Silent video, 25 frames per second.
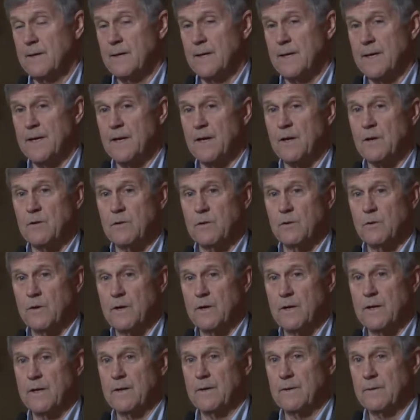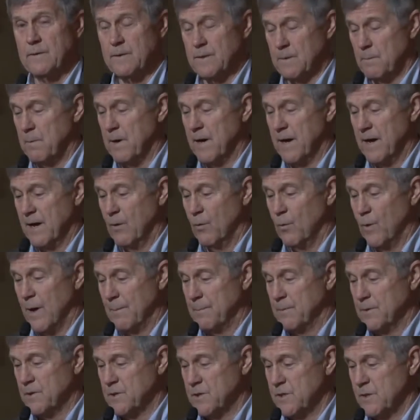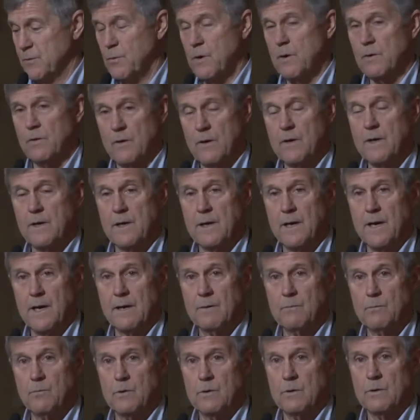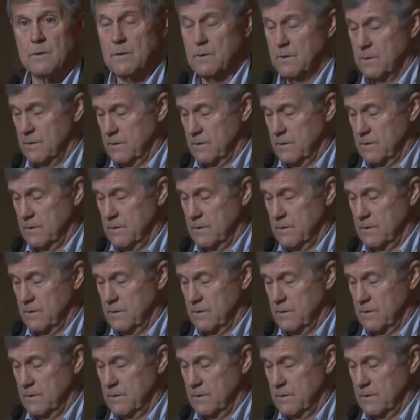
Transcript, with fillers: And included in the bioweapons that we were looking at were,